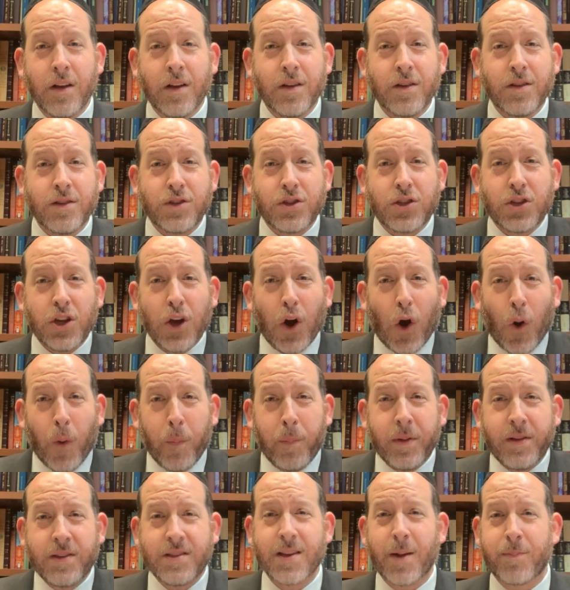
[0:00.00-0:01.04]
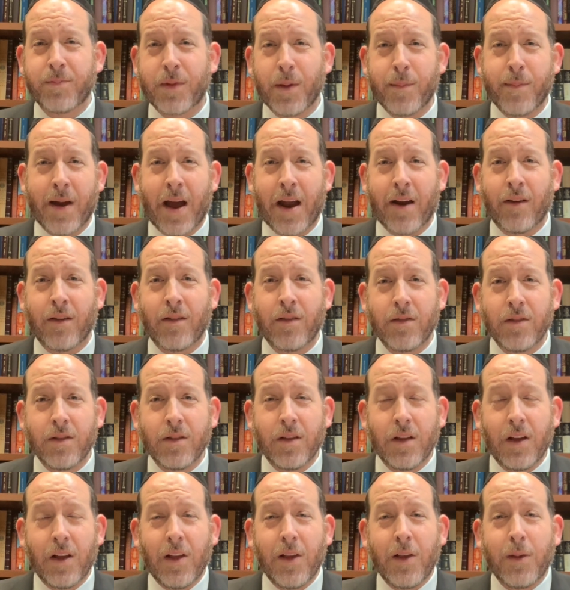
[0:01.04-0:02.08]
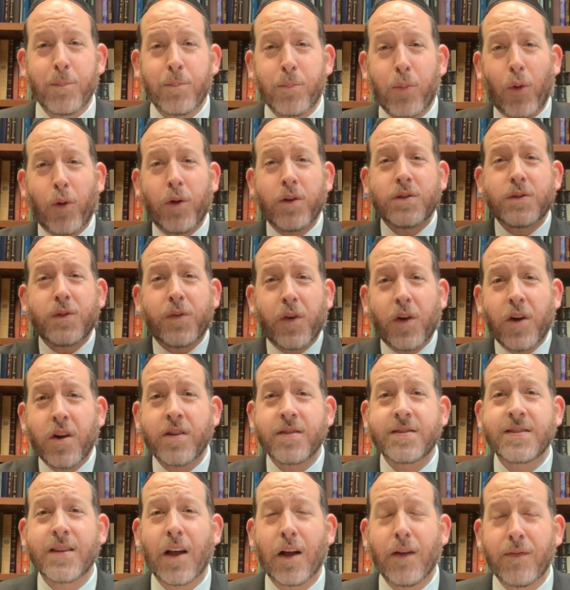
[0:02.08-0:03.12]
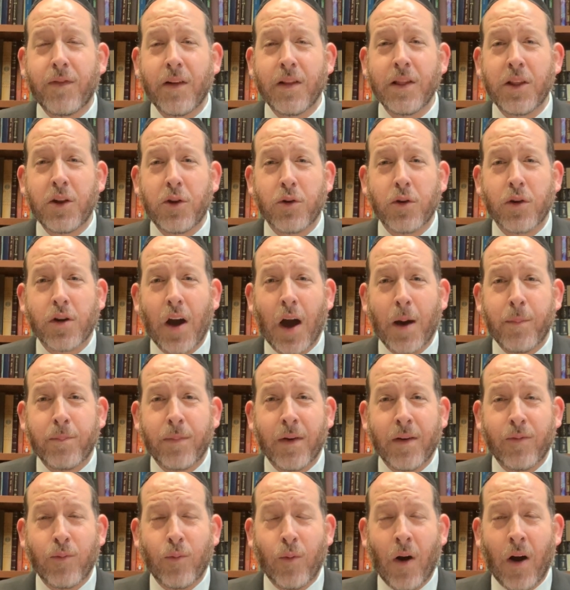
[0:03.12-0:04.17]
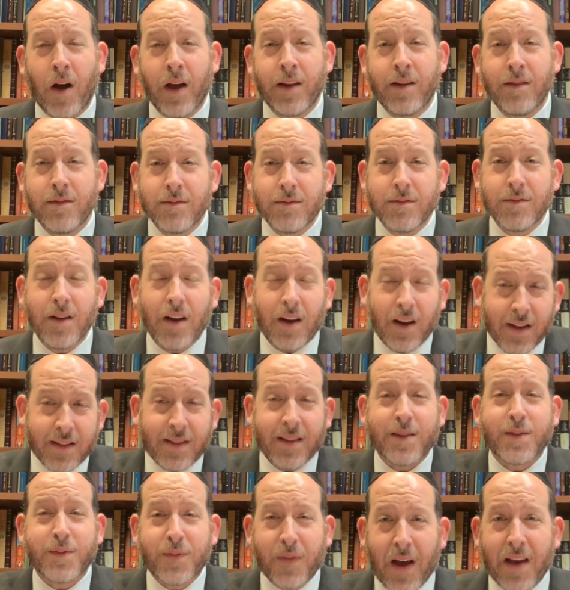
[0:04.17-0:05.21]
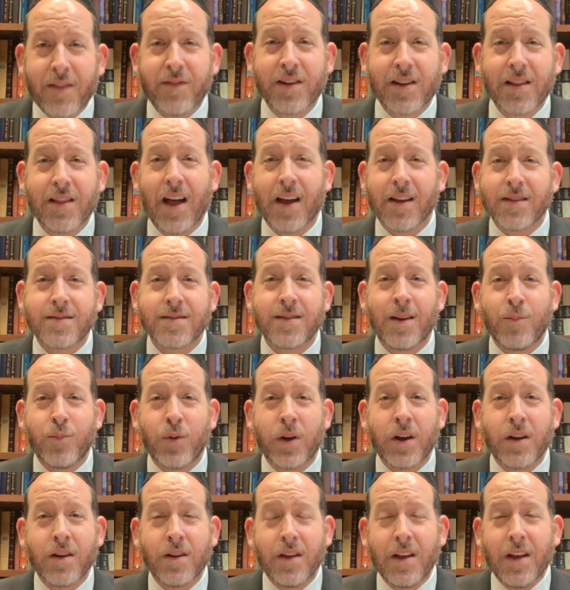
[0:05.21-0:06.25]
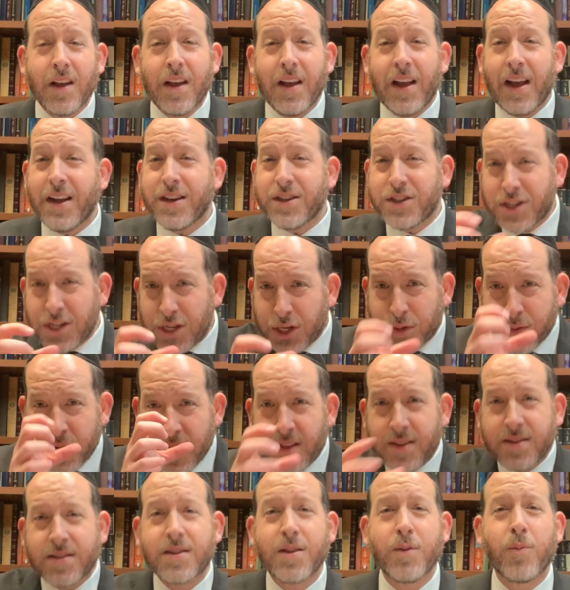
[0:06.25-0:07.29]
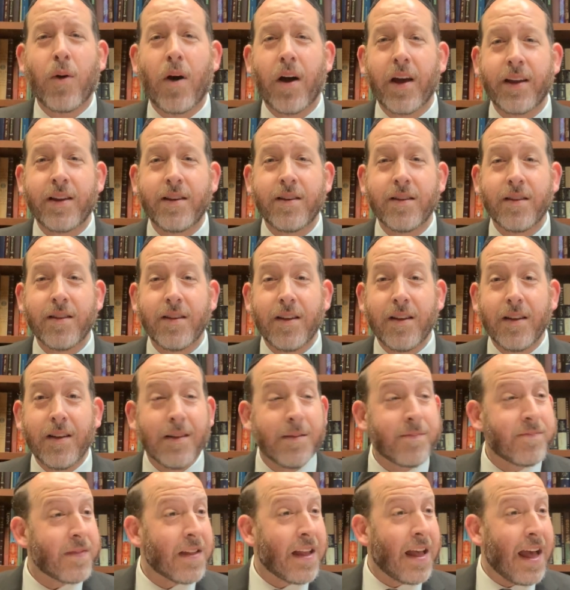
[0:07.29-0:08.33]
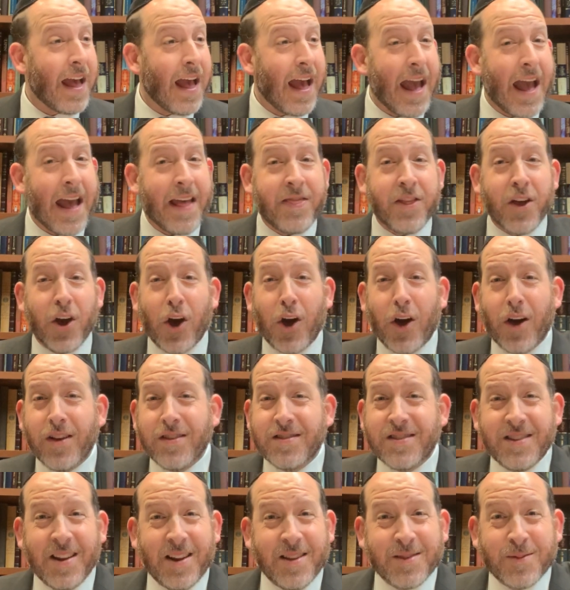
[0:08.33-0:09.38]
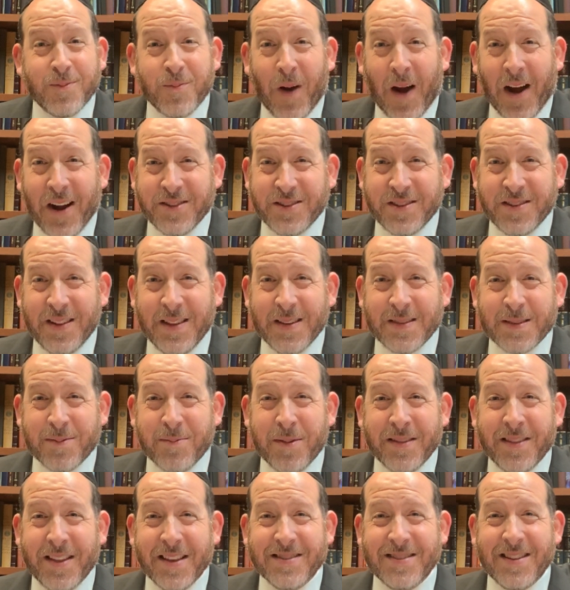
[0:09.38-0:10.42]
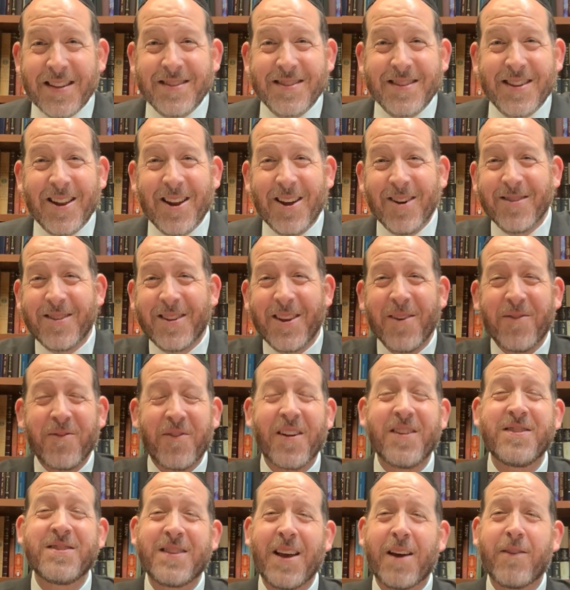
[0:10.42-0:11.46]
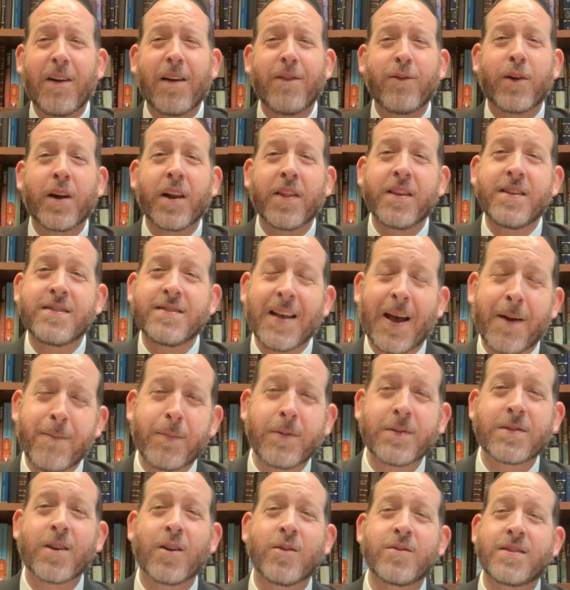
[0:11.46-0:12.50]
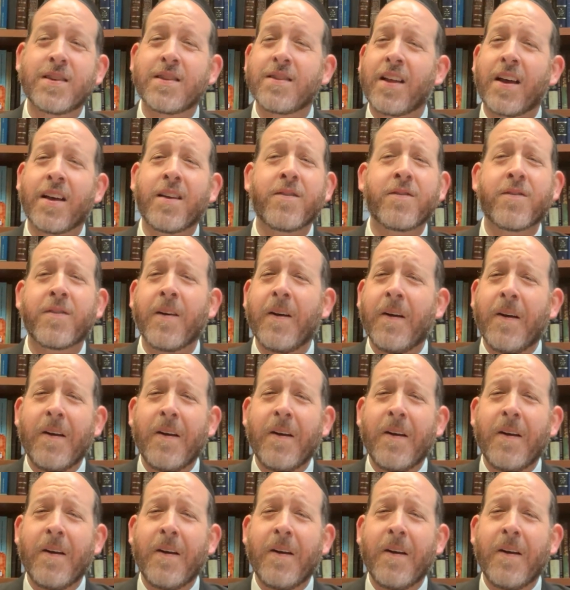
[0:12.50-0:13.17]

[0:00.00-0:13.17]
She opens up the barrel, pours for herself a little cup of wine. All right, it's five o'clock somewhere. And she drinks the wine. And the chassid is watching this from a distance. You know, dear friends, you ever have one of these episodes in life